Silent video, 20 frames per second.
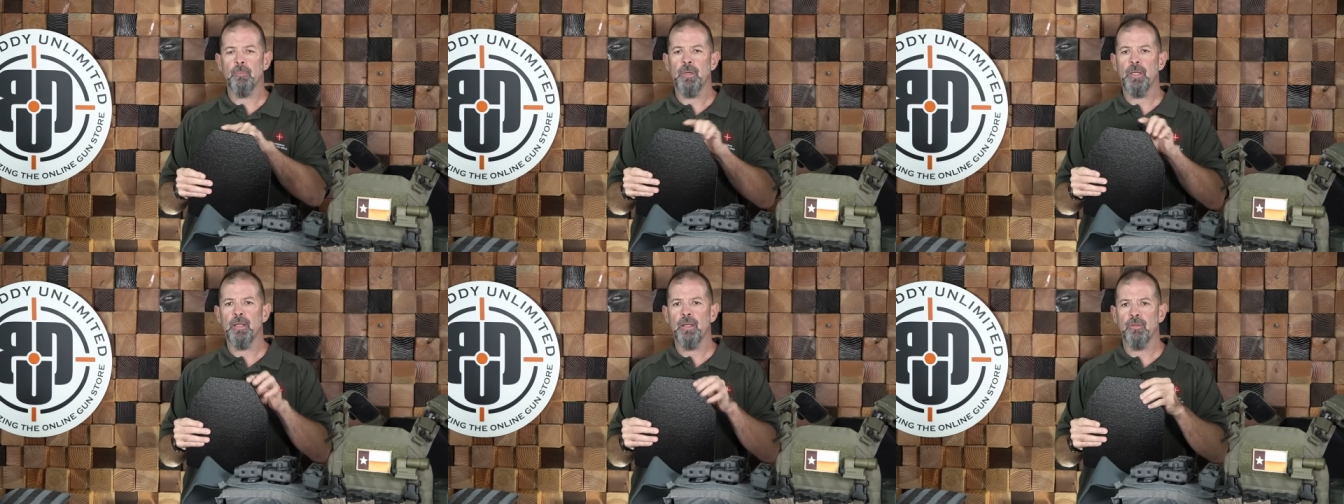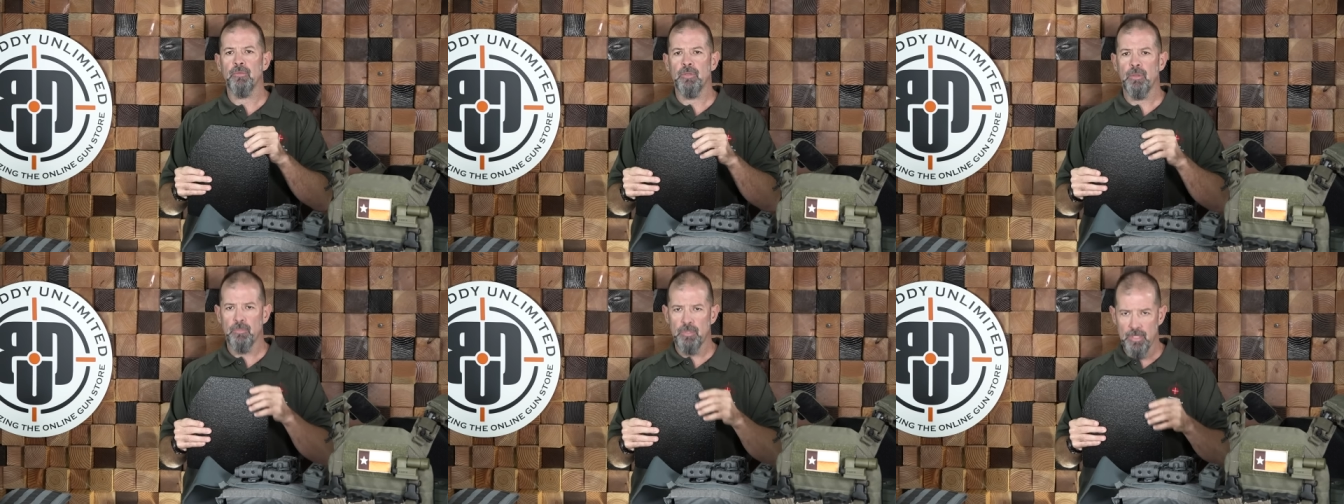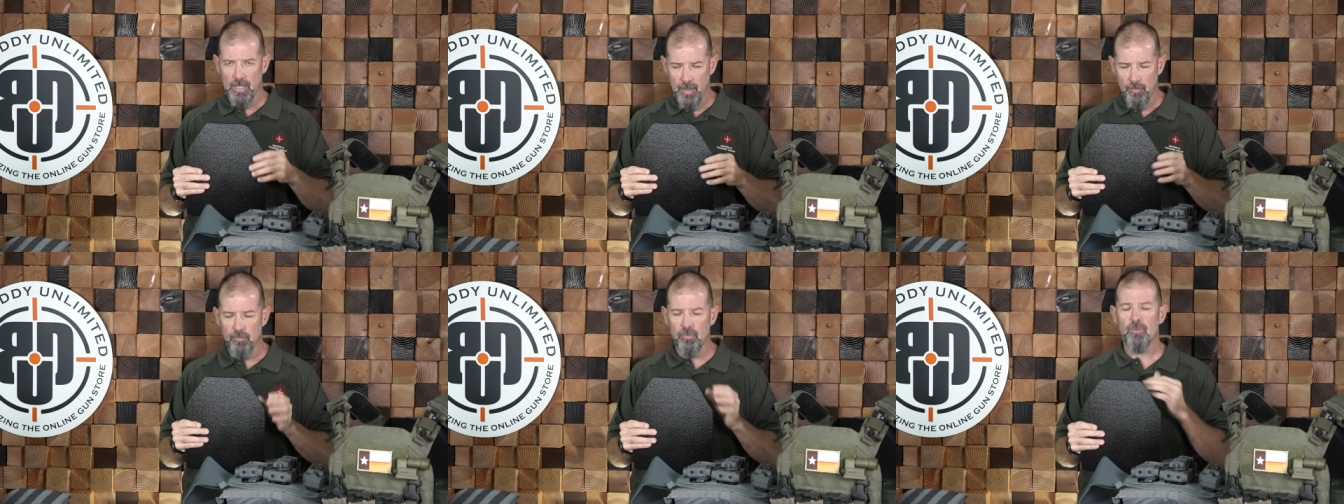because
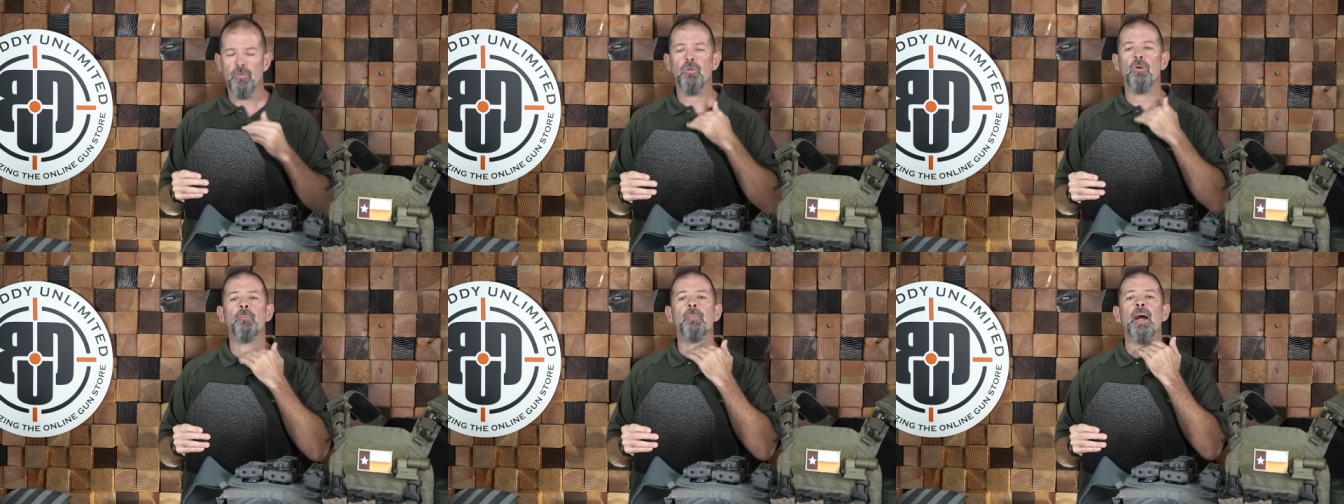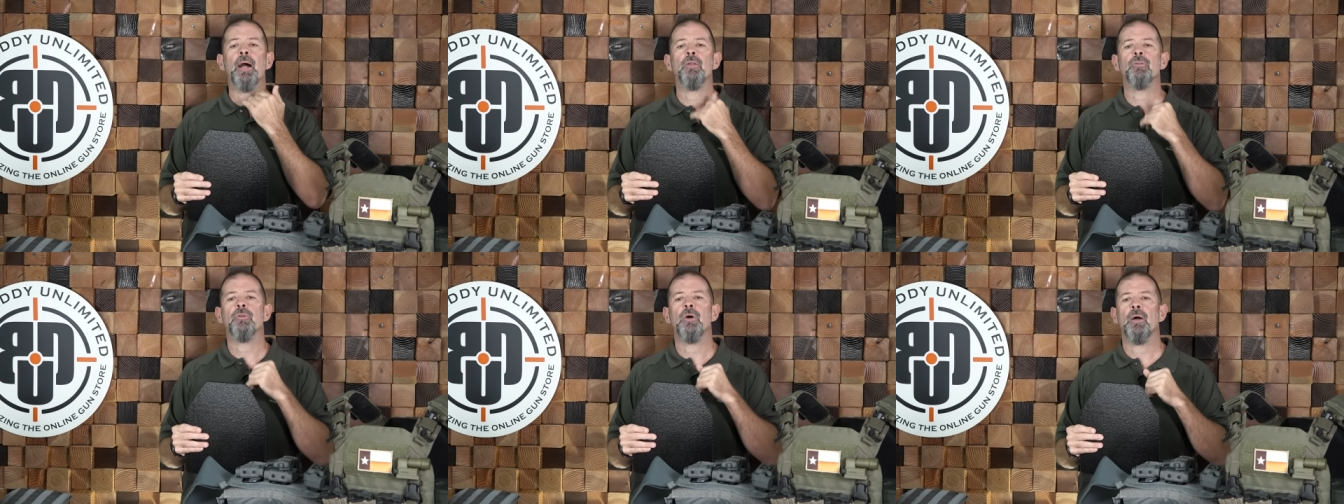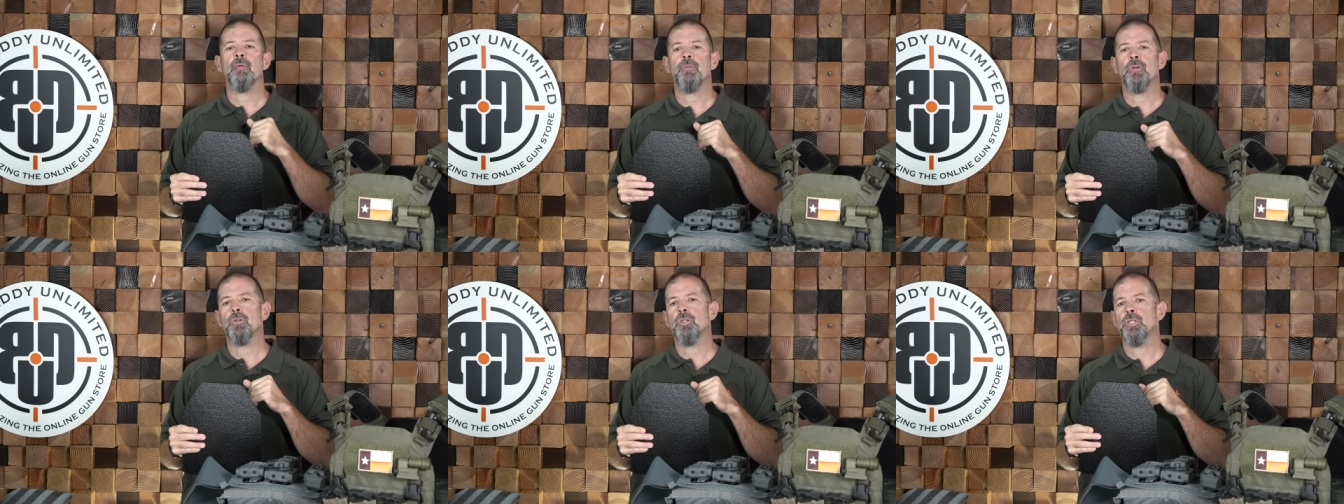sometimes this will bounce
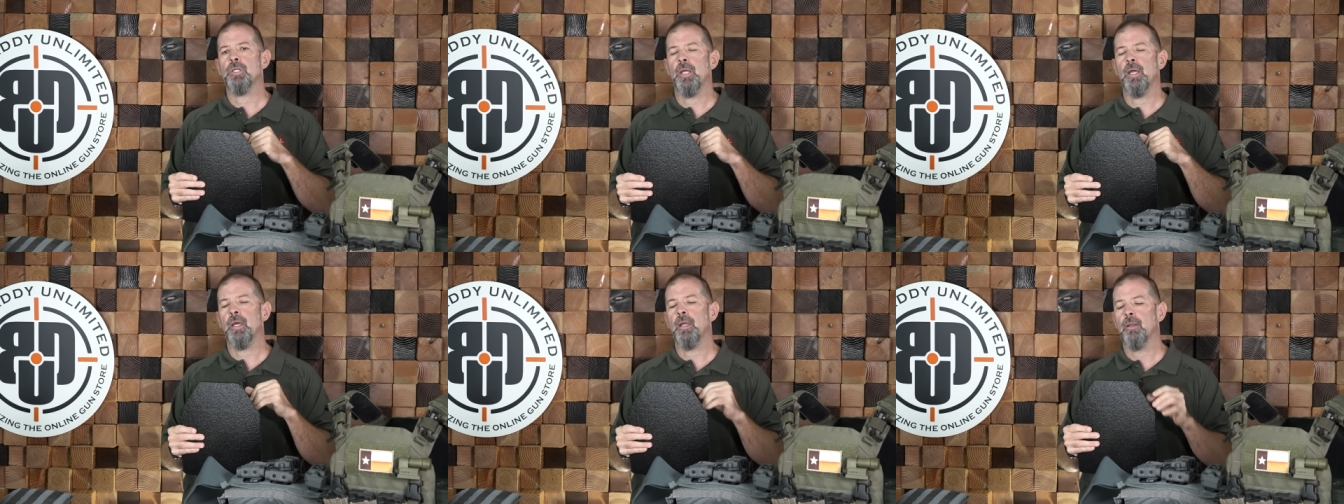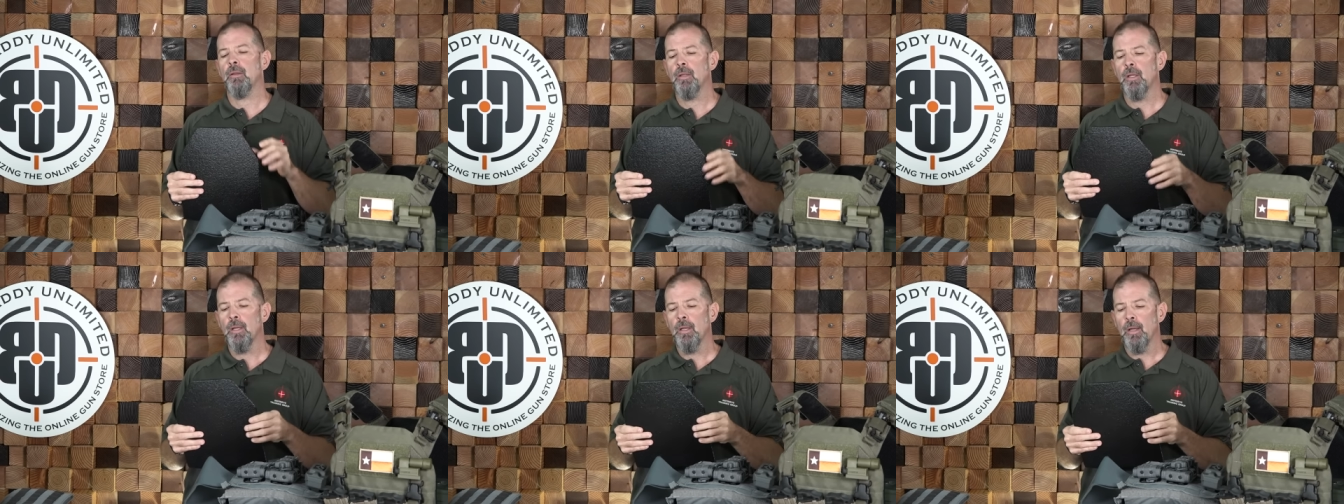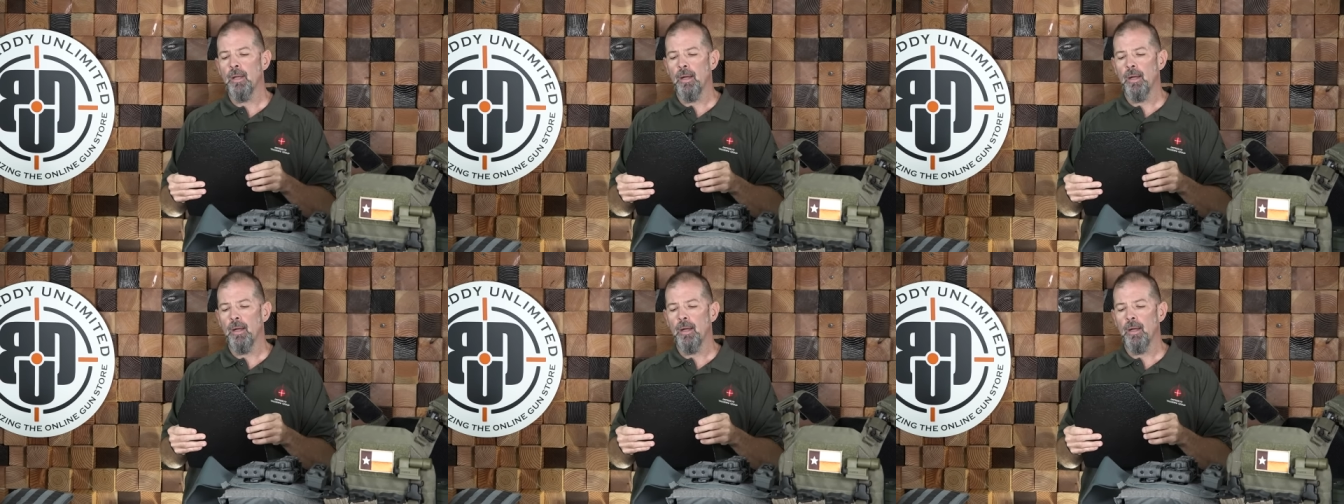off your chin